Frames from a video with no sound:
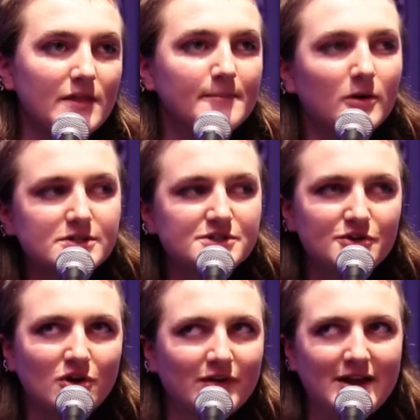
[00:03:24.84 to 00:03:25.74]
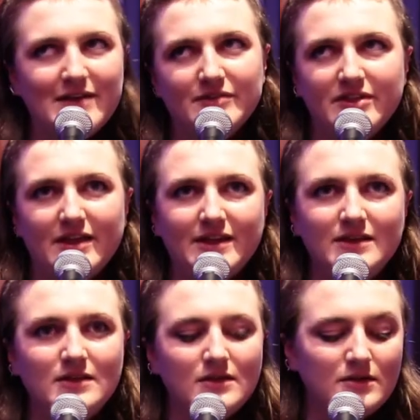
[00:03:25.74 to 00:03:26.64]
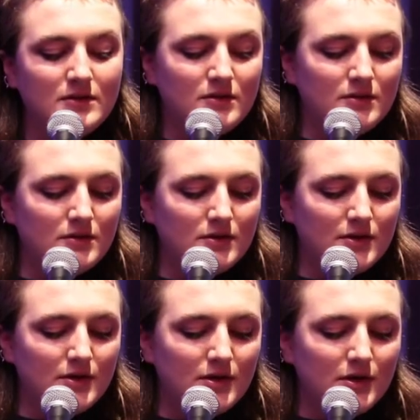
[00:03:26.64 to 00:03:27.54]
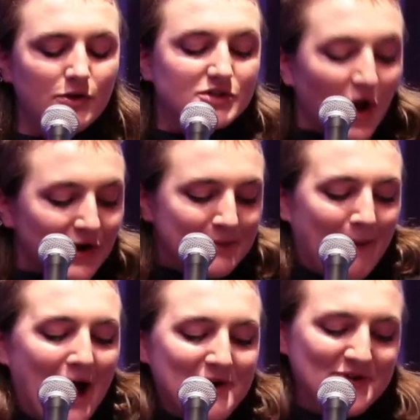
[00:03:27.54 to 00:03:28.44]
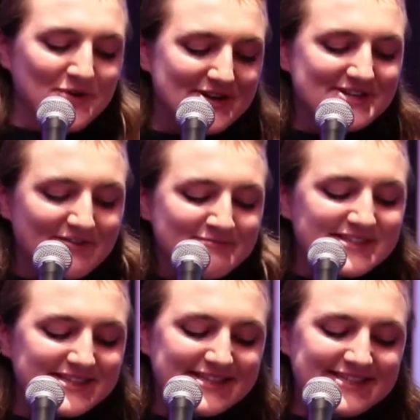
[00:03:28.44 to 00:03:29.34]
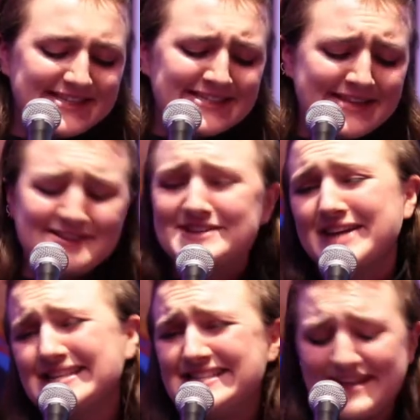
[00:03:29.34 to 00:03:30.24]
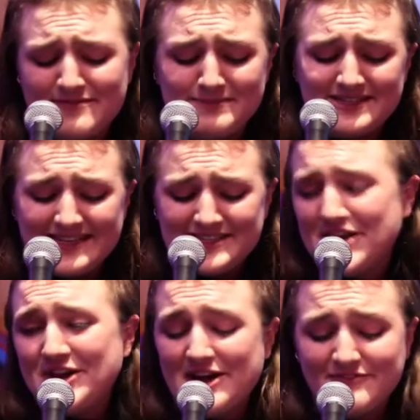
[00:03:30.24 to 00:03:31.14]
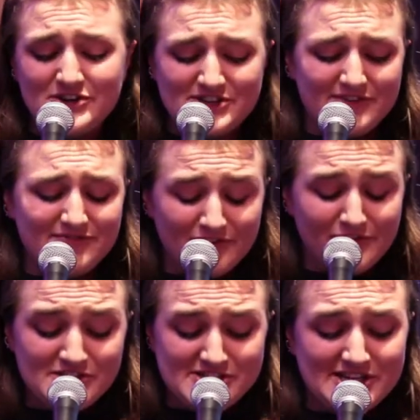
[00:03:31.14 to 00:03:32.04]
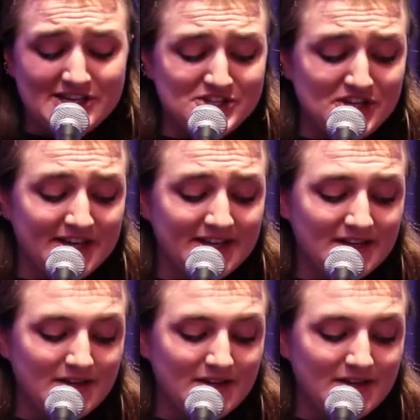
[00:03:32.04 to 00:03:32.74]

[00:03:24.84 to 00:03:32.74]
The bots do not run everything. You're totally paranoid. Government statistics say there's a ninety-seven percent turnout vote for voters last year.